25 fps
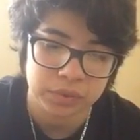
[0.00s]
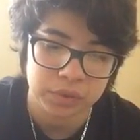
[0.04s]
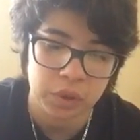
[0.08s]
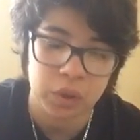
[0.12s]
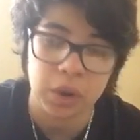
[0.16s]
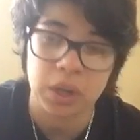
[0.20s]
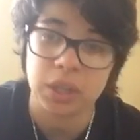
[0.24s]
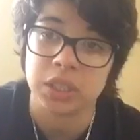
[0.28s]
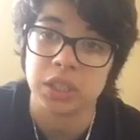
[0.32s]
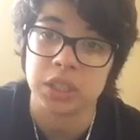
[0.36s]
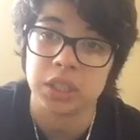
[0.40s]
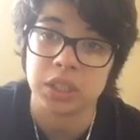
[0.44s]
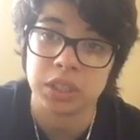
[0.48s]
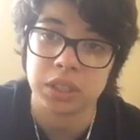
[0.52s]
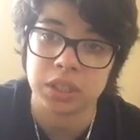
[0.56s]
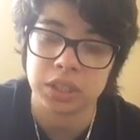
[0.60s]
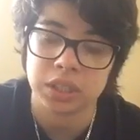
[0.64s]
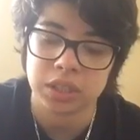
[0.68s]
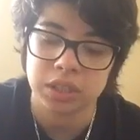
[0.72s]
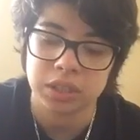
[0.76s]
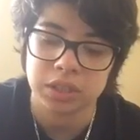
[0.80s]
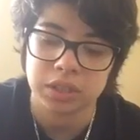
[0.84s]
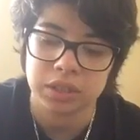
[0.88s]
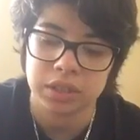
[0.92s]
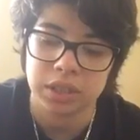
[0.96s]

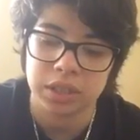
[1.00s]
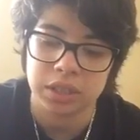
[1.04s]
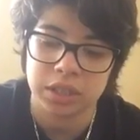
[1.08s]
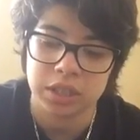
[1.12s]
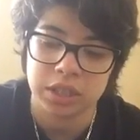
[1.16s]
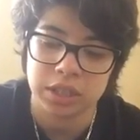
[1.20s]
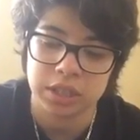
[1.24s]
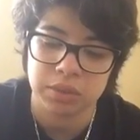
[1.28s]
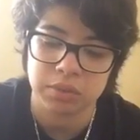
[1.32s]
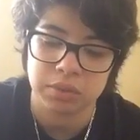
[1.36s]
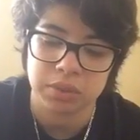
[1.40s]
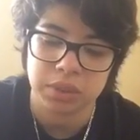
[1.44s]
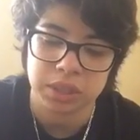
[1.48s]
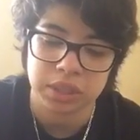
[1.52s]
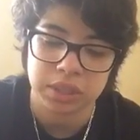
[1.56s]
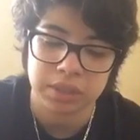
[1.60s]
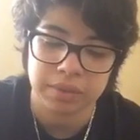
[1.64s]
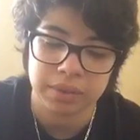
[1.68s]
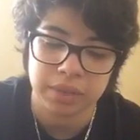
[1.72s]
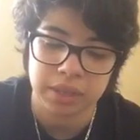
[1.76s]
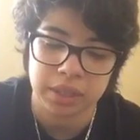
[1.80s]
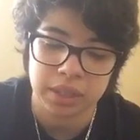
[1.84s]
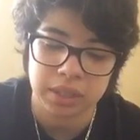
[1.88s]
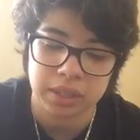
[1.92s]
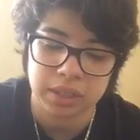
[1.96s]
questions that she was
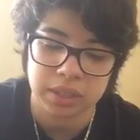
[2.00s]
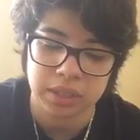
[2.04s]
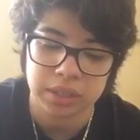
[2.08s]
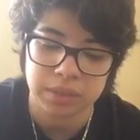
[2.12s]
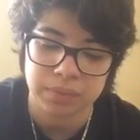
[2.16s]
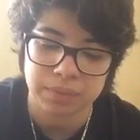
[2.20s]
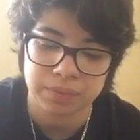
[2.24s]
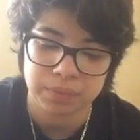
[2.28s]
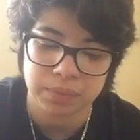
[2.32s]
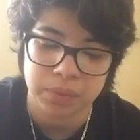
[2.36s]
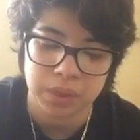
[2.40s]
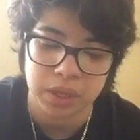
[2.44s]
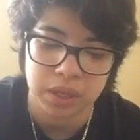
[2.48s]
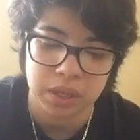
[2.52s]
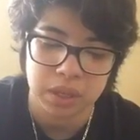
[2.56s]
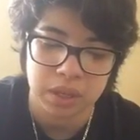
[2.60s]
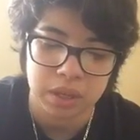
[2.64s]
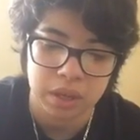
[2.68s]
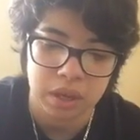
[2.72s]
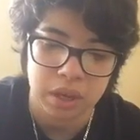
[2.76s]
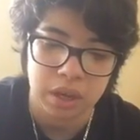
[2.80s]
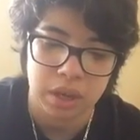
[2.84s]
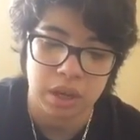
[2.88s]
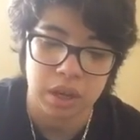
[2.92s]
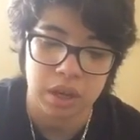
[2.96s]
giving us.
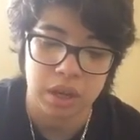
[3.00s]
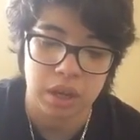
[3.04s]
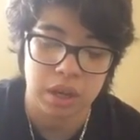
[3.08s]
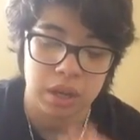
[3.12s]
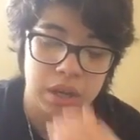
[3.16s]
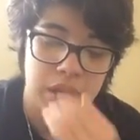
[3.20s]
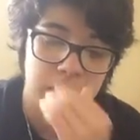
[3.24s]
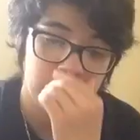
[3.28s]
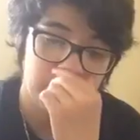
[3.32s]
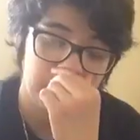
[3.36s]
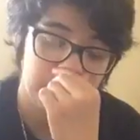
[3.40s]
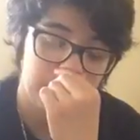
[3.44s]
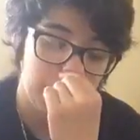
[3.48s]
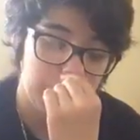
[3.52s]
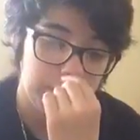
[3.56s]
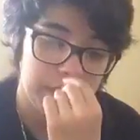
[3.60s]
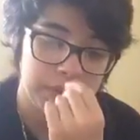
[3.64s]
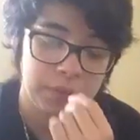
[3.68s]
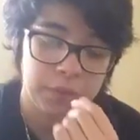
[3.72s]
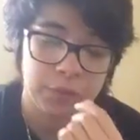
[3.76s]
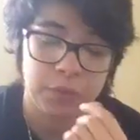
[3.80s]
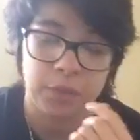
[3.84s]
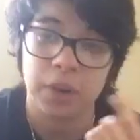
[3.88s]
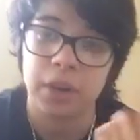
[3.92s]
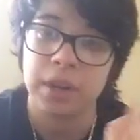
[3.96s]
On
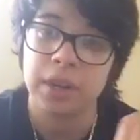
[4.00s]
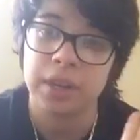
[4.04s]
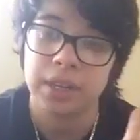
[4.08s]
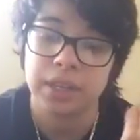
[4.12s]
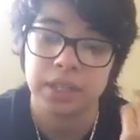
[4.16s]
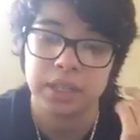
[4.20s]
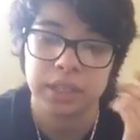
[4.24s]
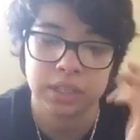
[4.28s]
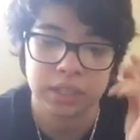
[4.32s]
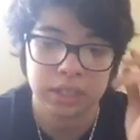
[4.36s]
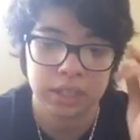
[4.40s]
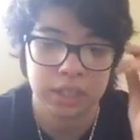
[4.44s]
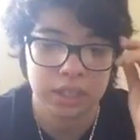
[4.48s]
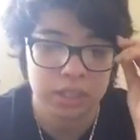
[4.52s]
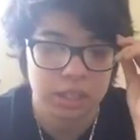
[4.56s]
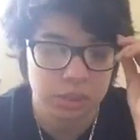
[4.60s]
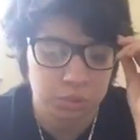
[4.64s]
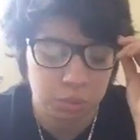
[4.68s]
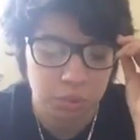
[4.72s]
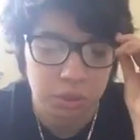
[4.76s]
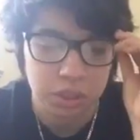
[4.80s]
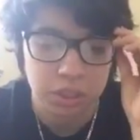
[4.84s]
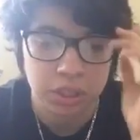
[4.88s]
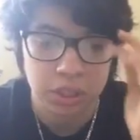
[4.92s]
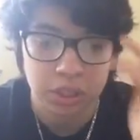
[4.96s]
the front it says,
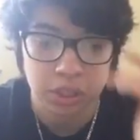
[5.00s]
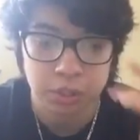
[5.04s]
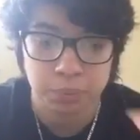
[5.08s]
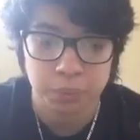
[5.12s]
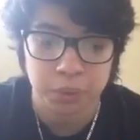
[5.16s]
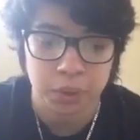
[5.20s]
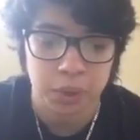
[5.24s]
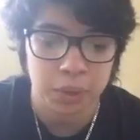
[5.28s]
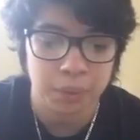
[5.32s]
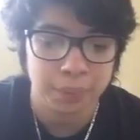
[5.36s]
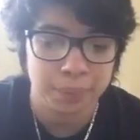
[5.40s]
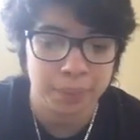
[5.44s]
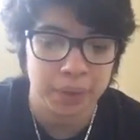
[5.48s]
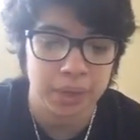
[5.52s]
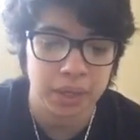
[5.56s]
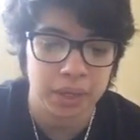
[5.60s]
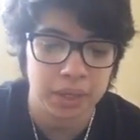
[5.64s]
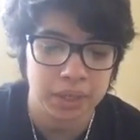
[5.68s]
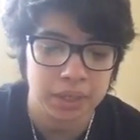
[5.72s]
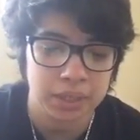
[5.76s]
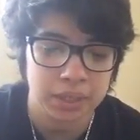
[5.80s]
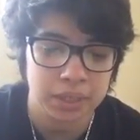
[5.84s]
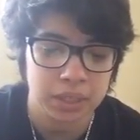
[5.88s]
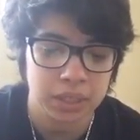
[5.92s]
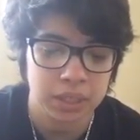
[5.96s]
what is your
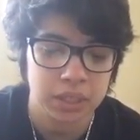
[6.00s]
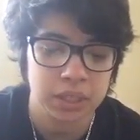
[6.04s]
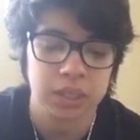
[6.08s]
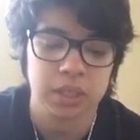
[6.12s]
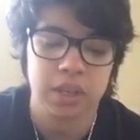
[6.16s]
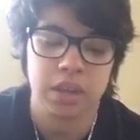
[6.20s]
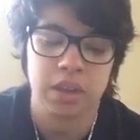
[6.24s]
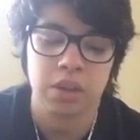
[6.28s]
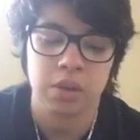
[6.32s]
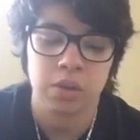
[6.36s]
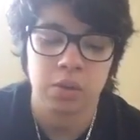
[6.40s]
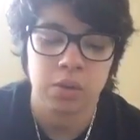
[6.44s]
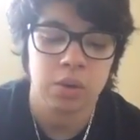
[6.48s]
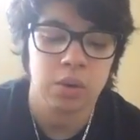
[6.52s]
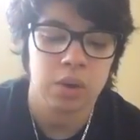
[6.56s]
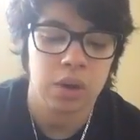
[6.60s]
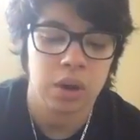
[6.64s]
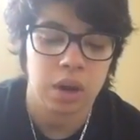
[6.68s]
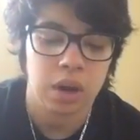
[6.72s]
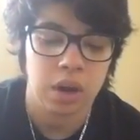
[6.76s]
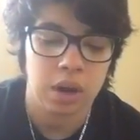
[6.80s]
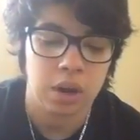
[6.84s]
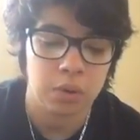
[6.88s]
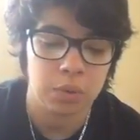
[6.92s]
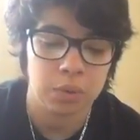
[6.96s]
purpose?
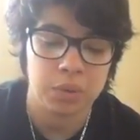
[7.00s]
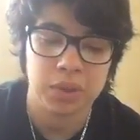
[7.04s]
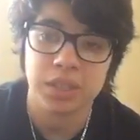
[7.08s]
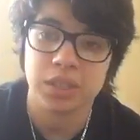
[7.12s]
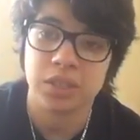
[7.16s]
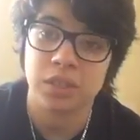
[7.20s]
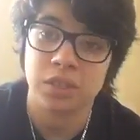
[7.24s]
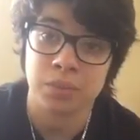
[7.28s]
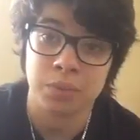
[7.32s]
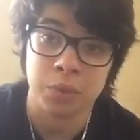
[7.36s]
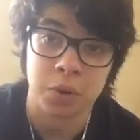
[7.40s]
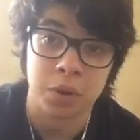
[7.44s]
What is your